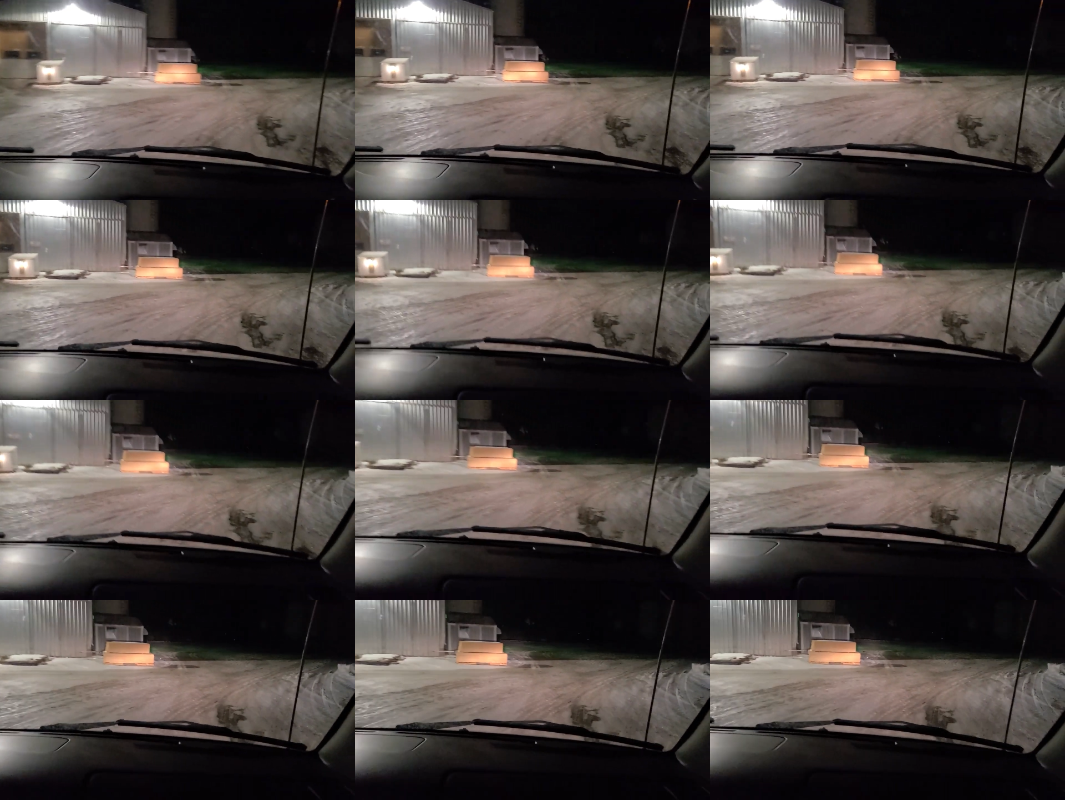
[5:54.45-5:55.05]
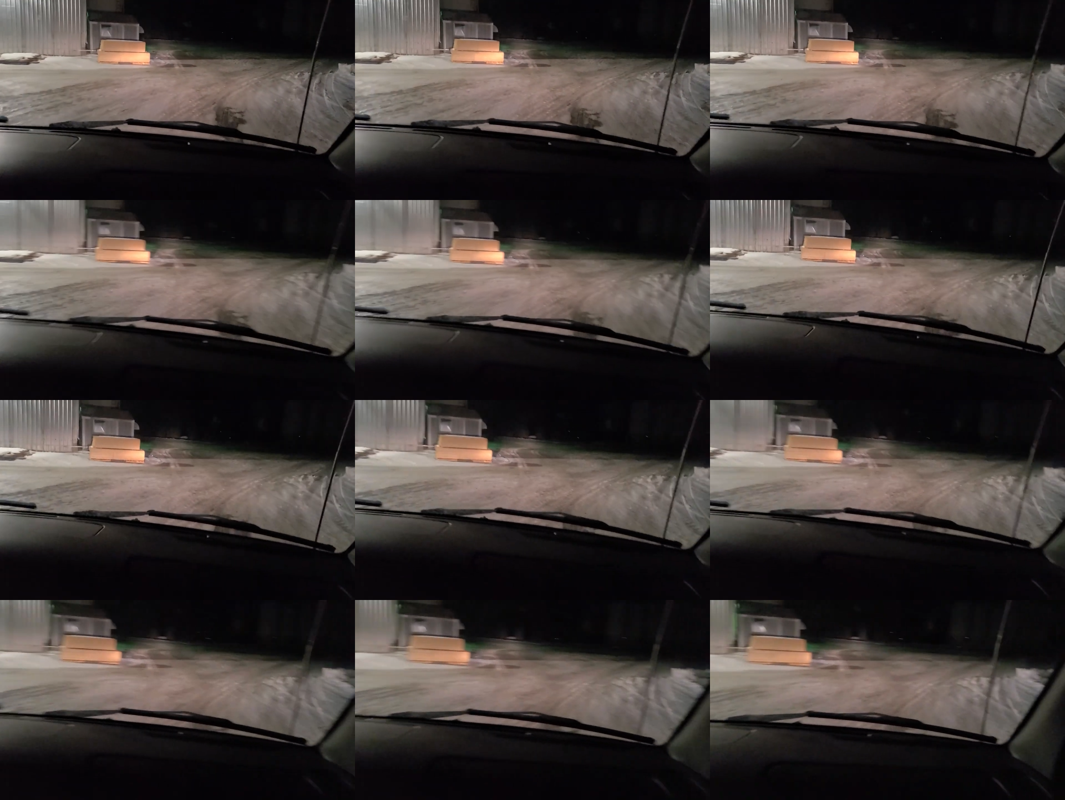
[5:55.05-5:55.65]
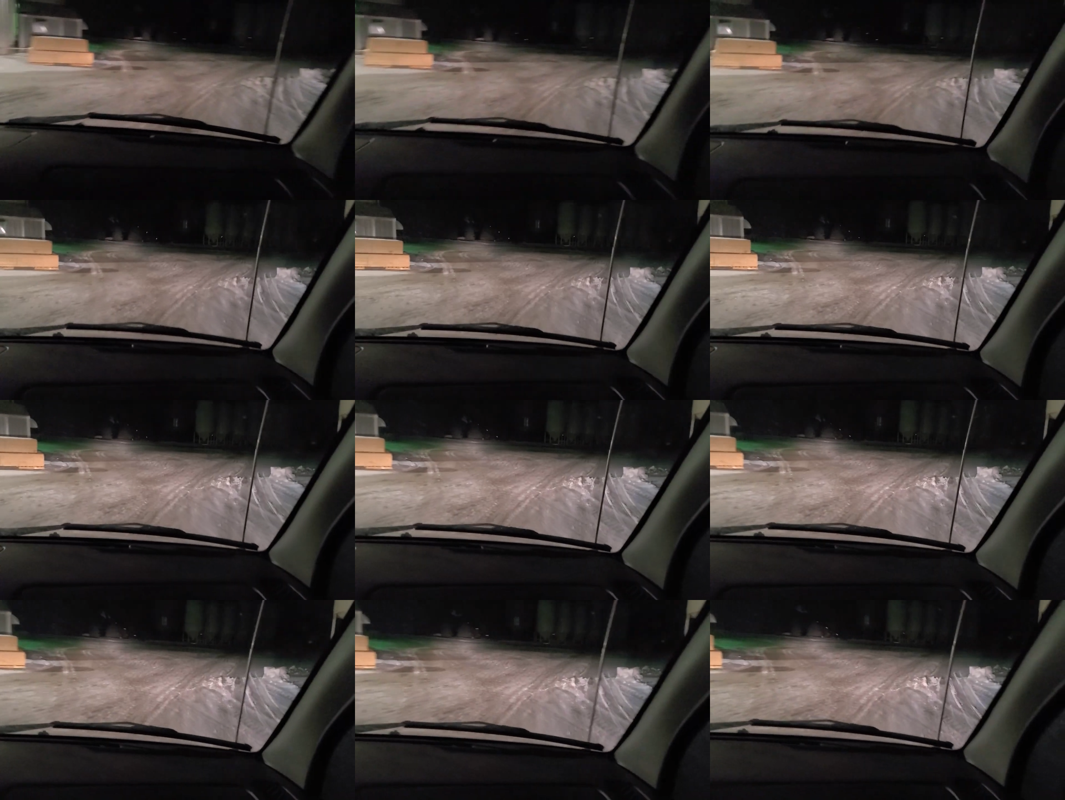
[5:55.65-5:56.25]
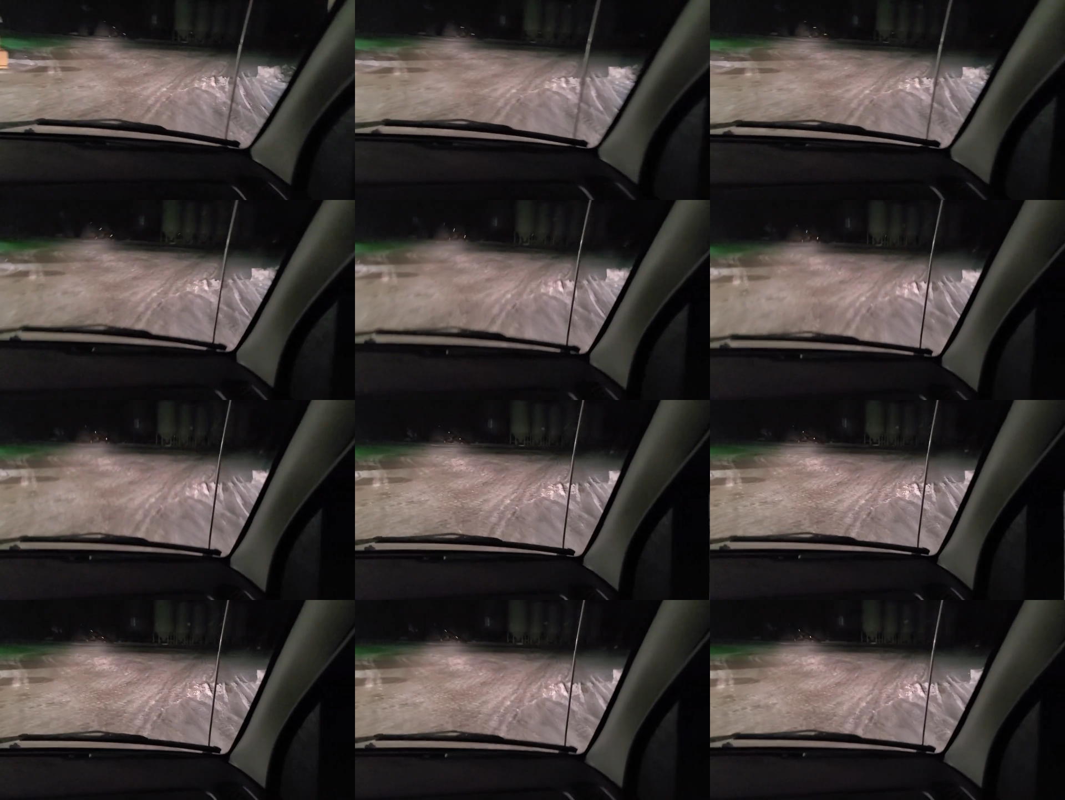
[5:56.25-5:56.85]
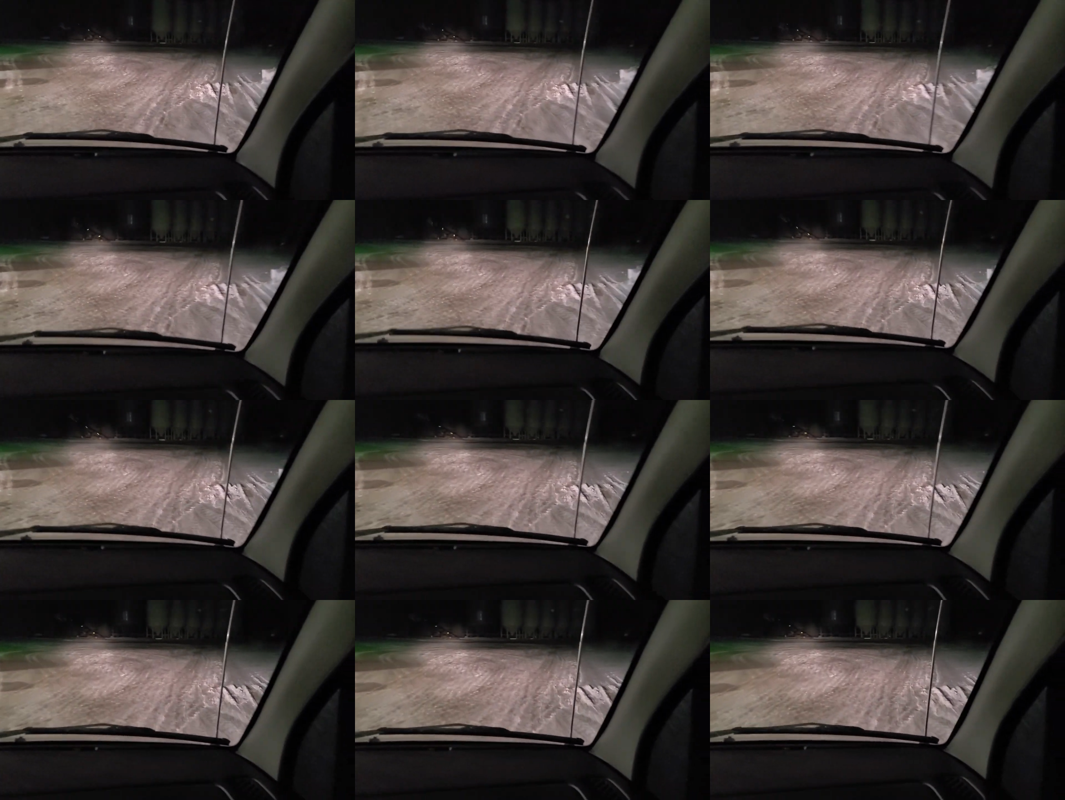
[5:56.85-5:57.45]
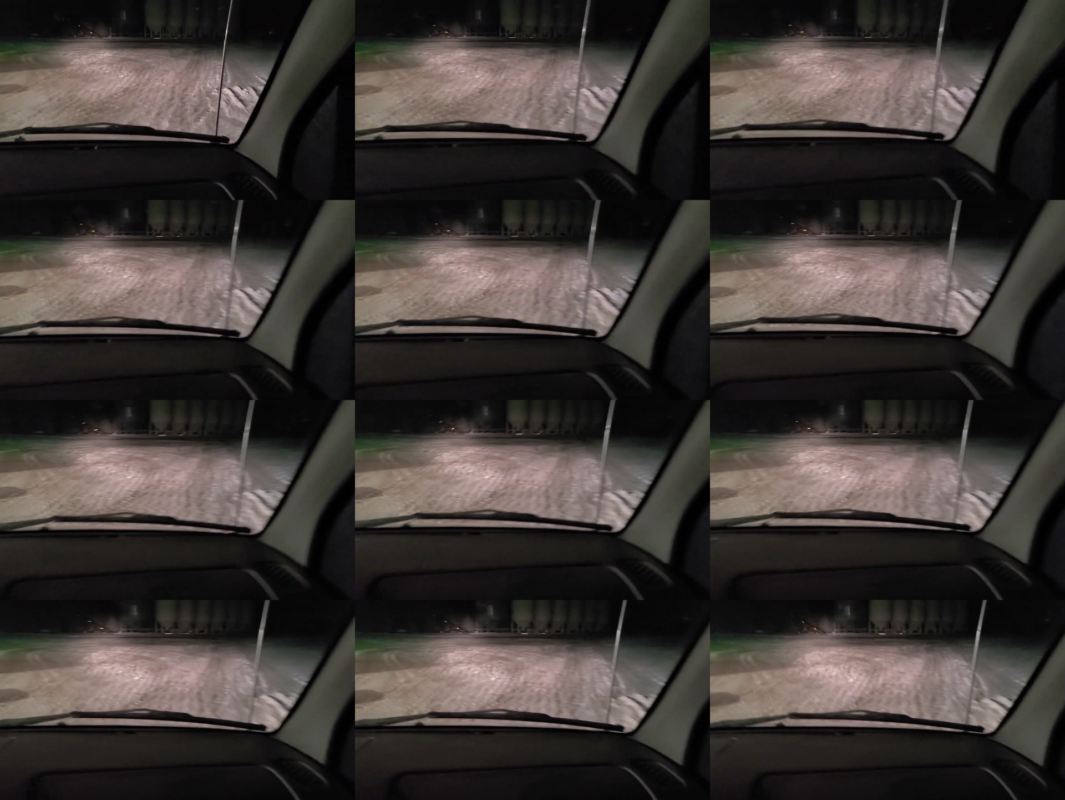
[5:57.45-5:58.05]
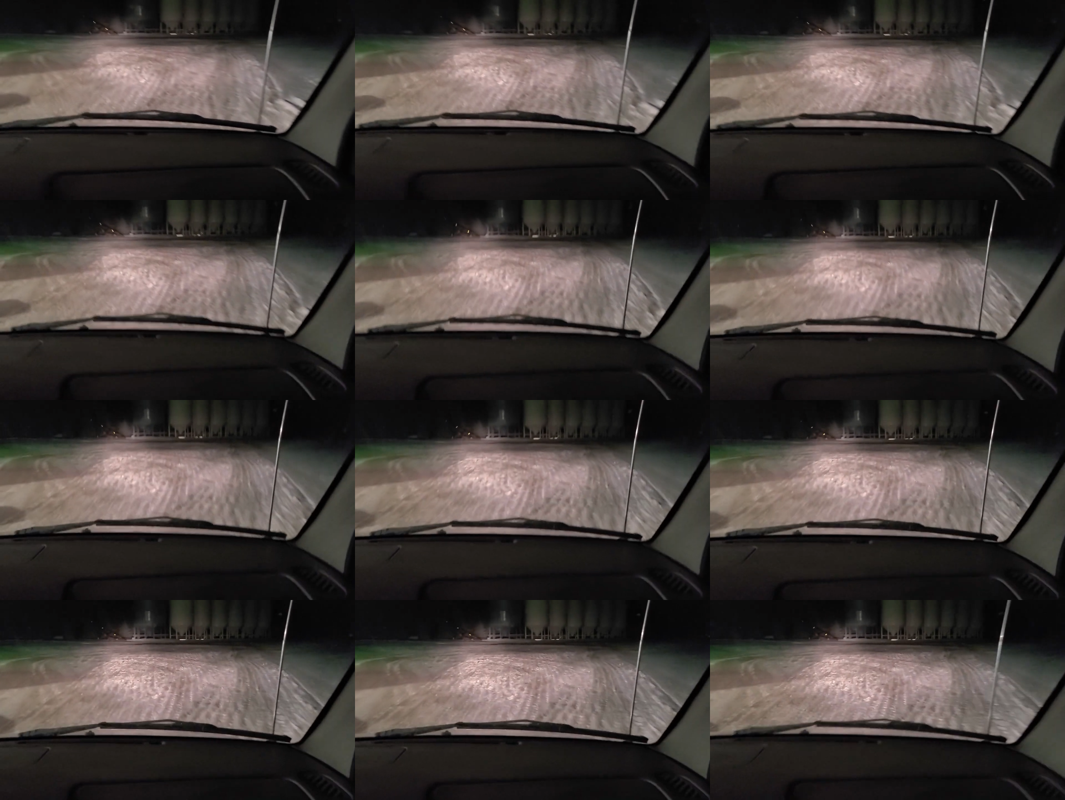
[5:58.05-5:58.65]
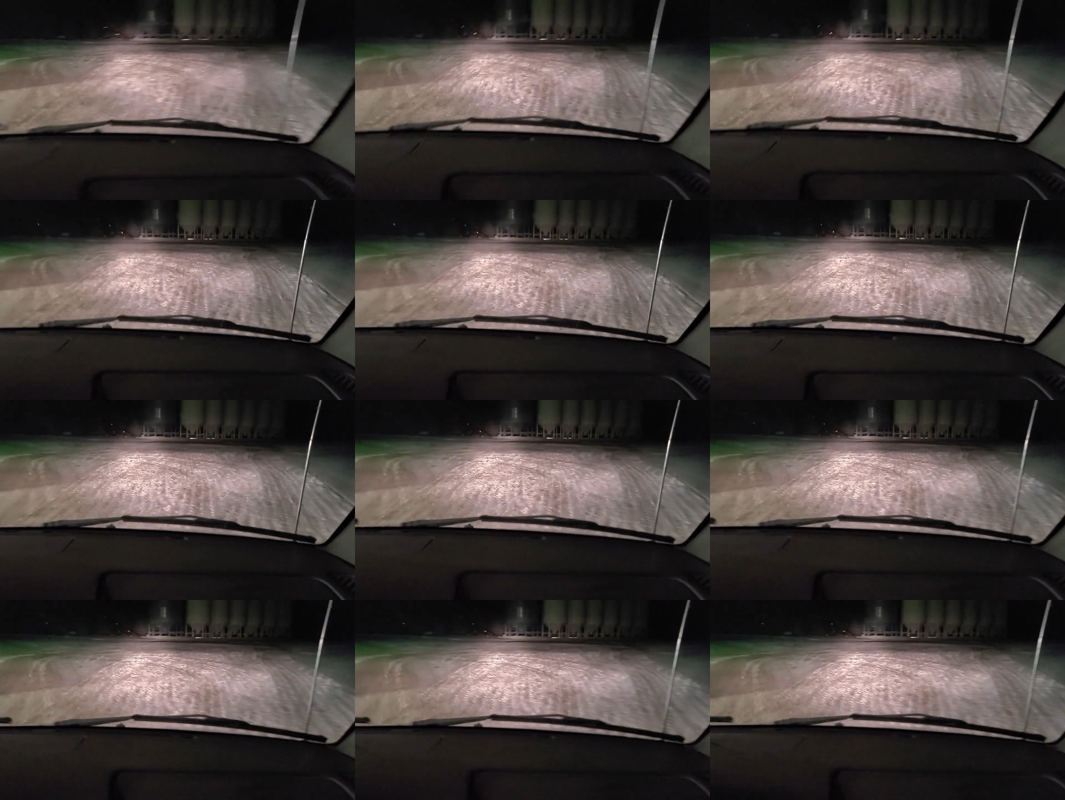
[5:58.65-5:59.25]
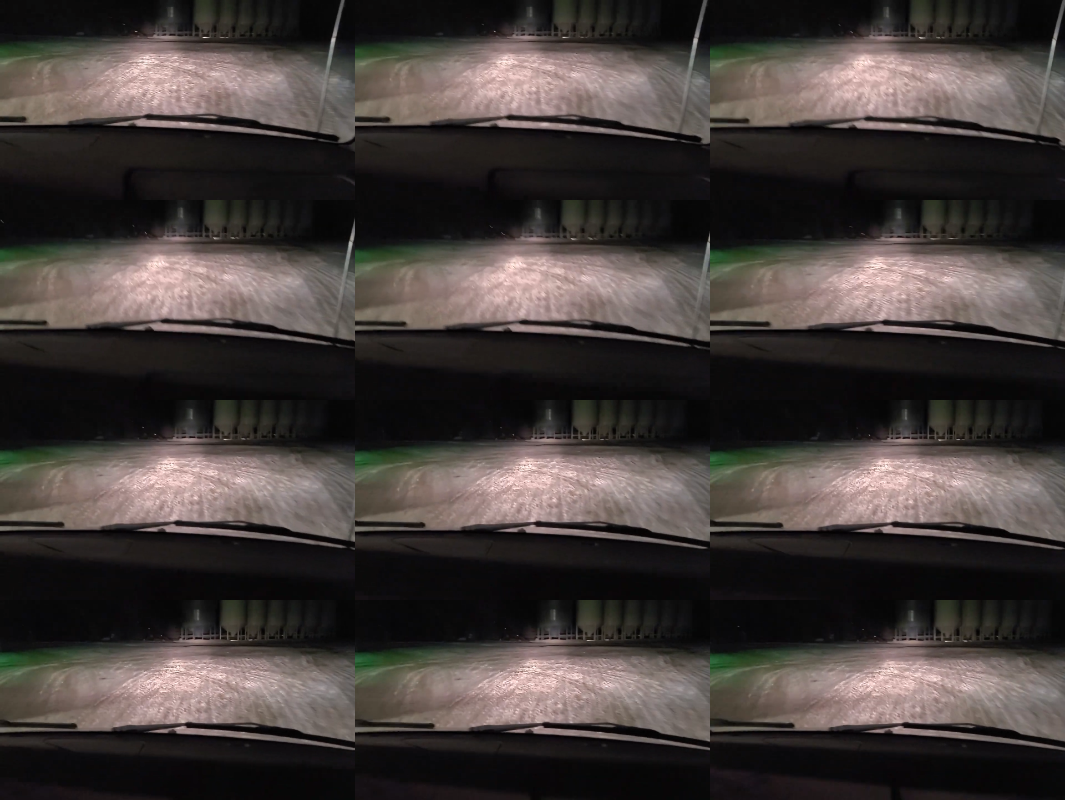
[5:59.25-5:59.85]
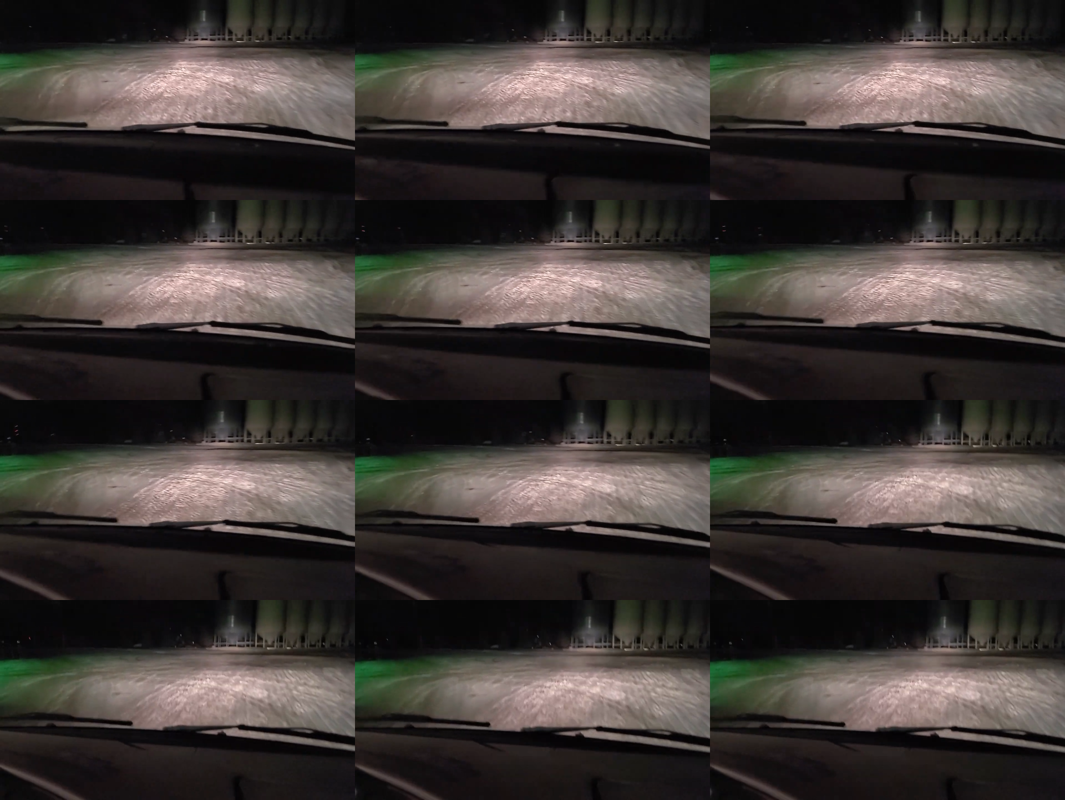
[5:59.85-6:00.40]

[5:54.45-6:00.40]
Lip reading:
(no speaker visible)